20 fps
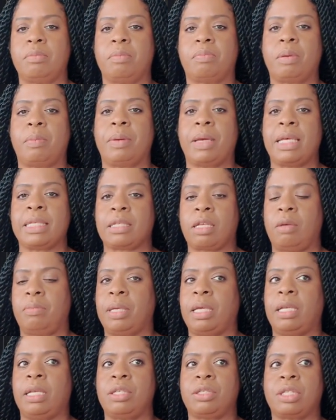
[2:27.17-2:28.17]
prepares her
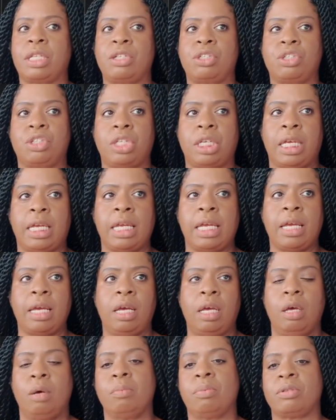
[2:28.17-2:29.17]
meal is that she
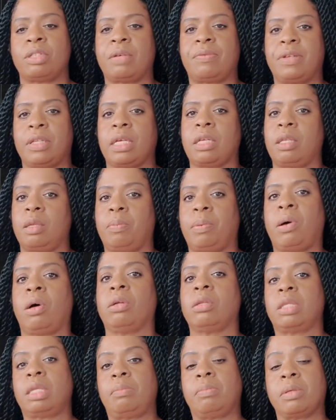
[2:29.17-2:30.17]
puts everything in the
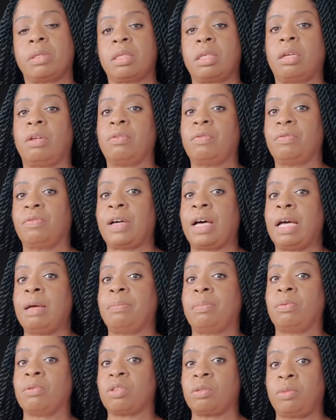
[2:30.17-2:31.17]
pot and then puts it on the fire,
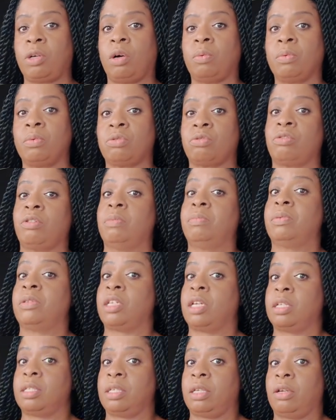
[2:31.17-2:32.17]
pours some hot water and
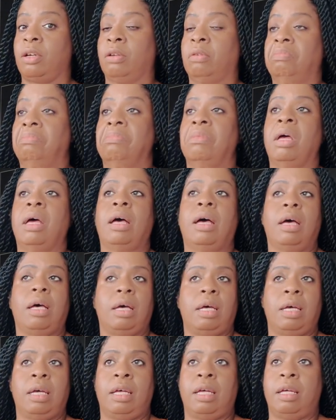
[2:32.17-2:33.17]
turns it on.
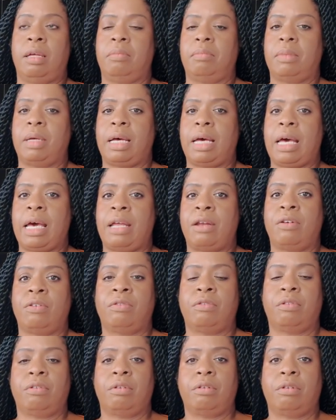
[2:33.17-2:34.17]
I
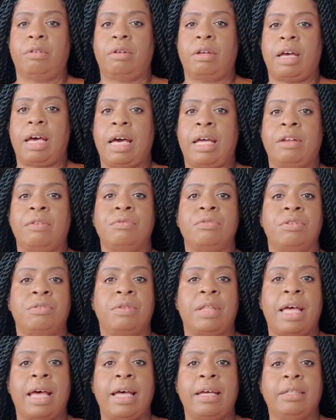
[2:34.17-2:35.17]
don't
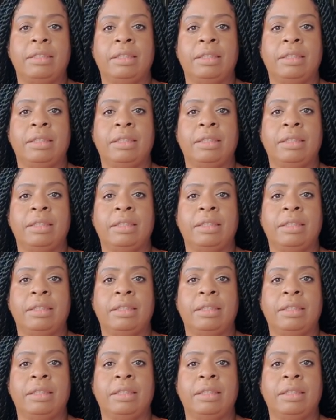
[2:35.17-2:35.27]
do that.